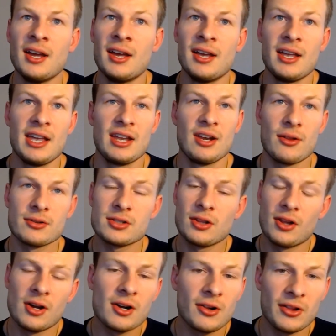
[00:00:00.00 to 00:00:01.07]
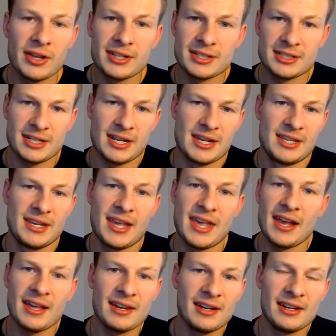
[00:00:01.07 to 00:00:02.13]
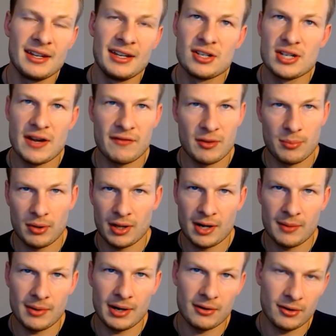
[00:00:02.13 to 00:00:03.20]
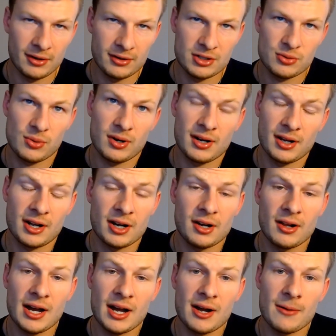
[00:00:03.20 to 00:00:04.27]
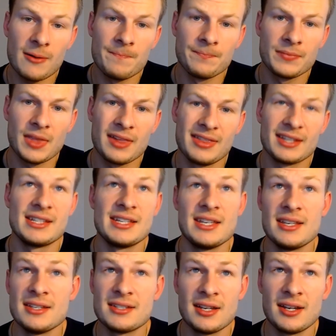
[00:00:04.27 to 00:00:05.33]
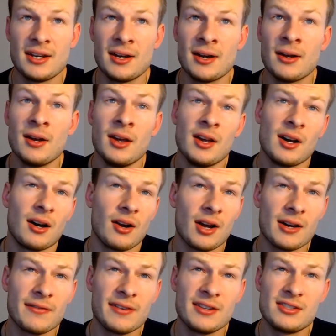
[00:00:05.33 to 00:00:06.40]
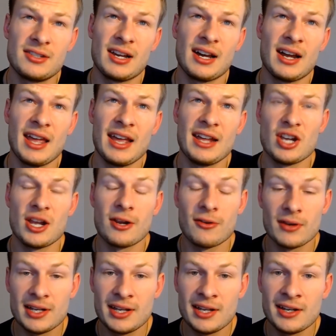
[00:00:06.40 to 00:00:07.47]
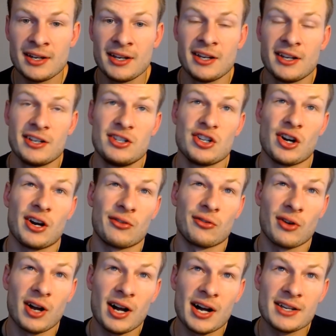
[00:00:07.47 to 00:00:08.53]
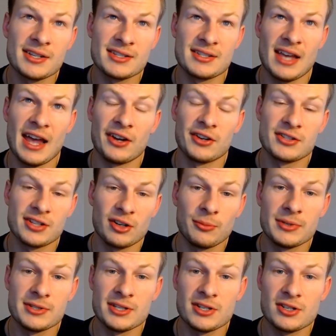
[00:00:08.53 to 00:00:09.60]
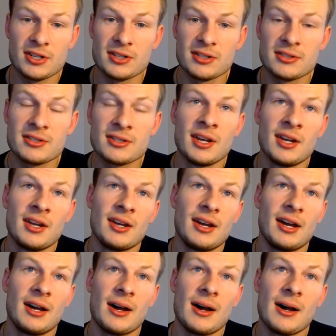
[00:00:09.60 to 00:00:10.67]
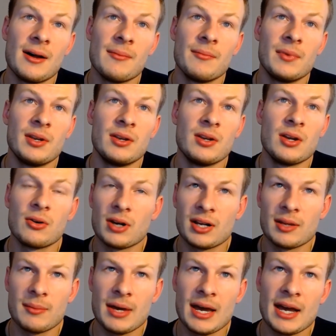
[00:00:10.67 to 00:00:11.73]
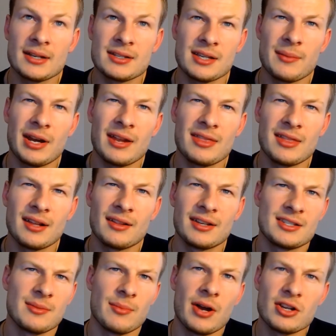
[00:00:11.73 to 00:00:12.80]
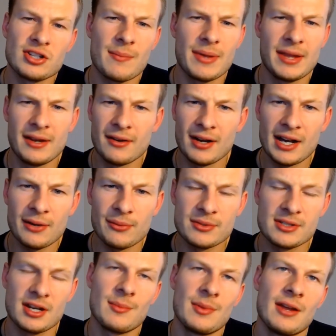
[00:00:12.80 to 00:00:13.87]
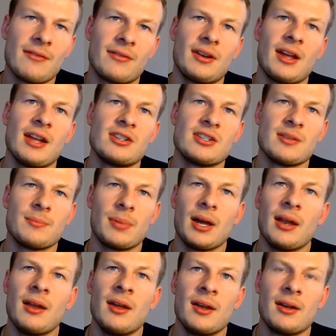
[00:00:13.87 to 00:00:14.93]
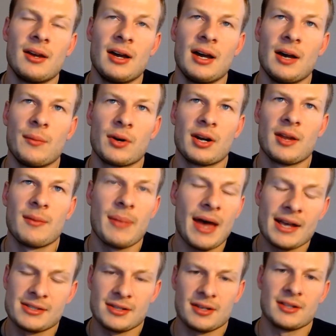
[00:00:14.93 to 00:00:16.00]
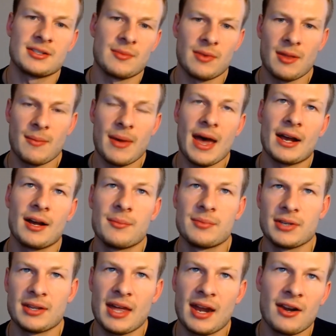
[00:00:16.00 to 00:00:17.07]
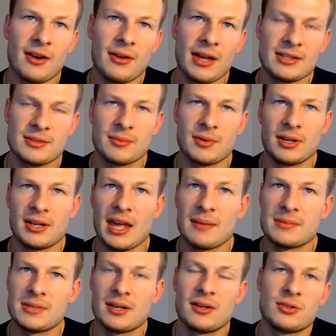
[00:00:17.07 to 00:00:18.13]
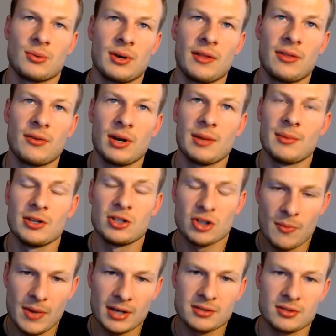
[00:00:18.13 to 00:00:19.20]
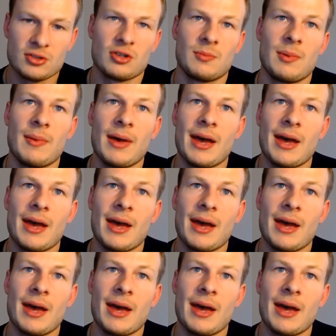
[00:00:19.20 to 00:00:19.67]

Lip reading: There's a long list. You can't get into each and every player, but I really just wanted to call out the keys here. On offense, you got A.J. Green, John Ross at your skill positions. No running backs. I think like Samaje Perine was going to be a free agent, but we're going to pass on some of the backups like that. I know he had some good games there in 2020, but Joe Mixon should be back.